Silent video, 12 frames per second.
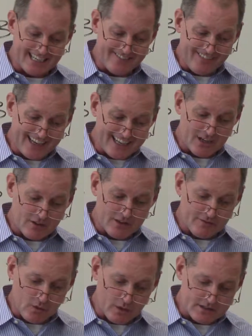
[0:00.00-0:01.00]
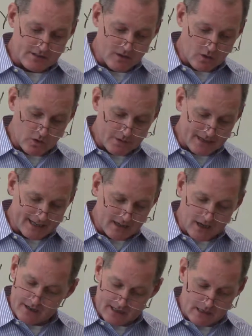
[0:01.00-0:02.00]
if I hear the voice of the Lord my
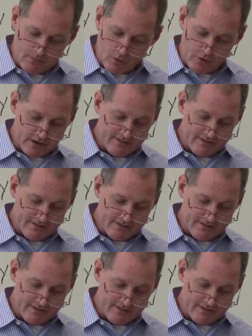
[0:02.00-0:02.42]
God anymore,